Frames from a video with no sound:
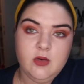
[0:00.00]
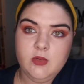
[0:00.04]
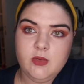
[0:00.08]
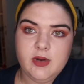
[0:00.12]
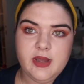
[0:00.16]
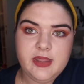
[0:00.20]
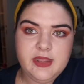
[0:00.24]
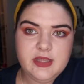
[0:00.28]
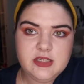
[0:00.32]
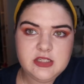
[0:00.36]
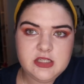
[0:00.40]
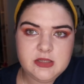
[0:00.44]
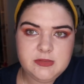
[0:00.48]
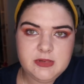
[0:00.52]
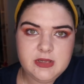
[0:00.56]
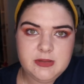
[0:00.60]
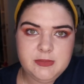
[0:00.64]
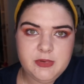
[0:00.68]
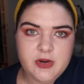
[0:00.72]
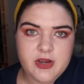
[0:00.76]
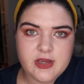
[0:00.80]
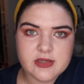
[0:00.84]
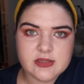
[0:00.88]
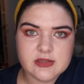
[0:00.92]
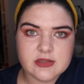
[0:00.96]
I think she'd be
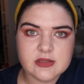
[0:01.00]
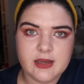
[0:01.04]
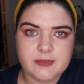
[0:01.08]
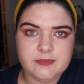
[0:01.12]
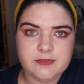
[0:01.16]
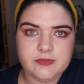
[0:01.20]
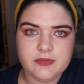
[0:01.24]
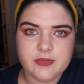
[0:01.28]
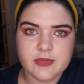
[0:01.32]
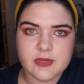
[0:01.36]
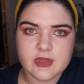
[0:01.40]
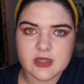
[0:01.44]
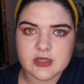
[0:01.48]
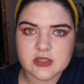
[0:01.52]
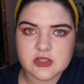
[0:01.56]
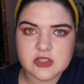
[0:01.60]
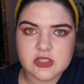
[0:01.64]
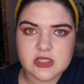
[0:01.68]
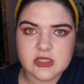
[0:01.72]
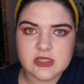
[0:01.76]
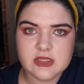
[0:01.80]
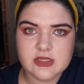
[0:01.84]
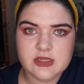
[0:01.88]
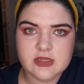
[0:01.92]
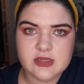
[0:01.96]
impressed.
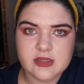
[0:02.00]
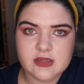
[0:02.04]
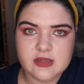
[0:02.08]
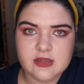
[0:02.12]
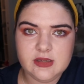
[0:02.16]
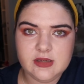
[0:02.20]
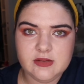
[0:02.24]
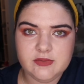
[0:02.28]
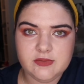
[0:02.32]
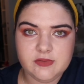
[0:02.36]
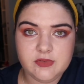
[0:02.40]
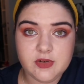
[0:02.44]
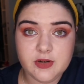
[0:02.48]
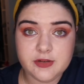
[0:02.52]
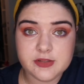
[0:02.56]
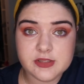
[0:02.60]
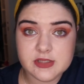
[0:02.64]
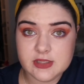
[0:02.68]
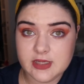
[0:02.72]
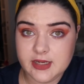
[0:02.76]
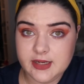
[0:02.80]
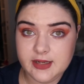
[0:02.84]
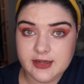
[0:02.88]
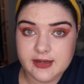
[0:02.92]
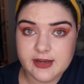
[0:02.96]
Florence
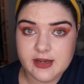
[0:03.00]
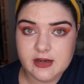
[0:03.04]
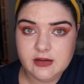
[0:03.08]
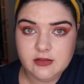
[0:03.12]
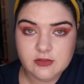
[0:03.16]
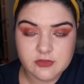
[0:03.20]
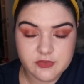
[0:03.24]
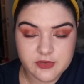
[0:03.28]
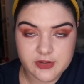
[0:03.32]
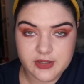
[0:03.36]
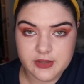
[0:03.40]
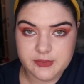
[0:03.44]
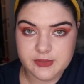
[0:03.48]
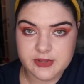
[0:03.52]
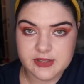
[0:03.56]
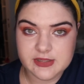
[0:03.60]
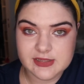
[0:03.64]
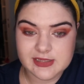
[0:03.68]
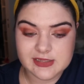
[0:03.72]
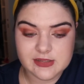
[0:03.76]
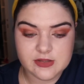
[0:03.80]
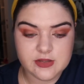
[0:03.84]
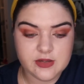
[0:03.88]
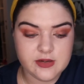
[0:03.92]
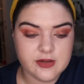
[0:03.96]
Nightingale, for anyone who
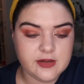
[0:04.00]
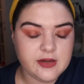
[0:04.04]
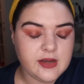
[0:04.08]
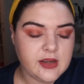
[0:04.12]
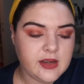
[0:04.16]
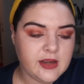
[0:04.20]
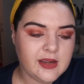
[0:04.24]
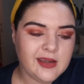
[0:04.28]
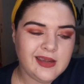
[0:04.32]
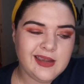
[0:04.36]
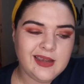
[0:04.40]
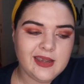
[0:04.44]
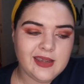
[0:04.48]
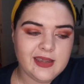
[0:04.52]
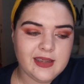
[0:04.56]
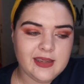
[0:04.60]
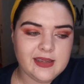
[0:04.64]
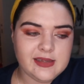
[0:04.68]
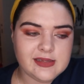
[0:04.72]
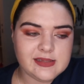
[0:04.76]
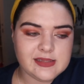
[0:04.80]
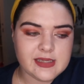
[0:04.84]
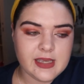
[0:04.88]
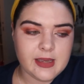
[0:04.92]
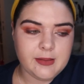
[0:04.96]
doesn't know,
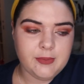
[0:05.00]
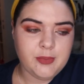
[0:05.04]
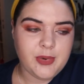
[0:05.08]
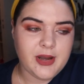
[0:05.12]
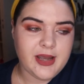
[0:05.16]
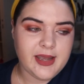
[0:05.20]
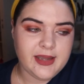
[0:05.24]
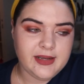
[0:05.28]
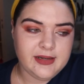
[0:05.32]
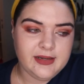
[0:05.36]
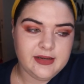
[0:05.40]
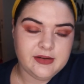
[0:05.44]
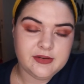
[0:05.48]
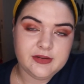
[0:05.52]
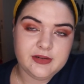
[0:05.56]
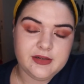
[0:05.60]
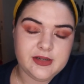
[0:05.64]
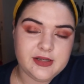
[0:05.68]
is a pioneer in